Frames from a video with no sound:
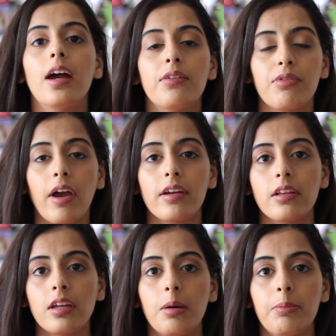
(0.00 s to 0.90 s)
And
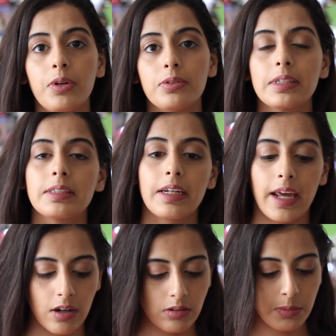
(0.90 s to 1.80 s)
finally, abuse as a
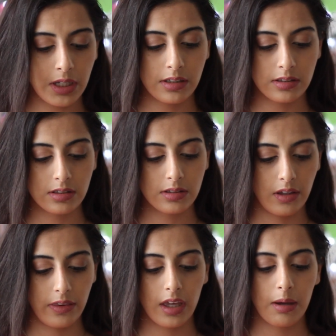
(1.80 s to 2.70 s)
noun means
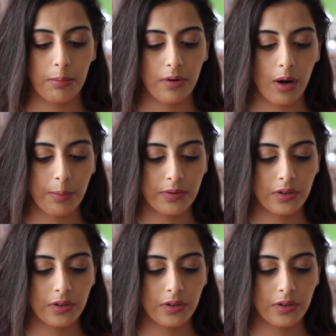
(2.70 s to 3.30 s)
the improper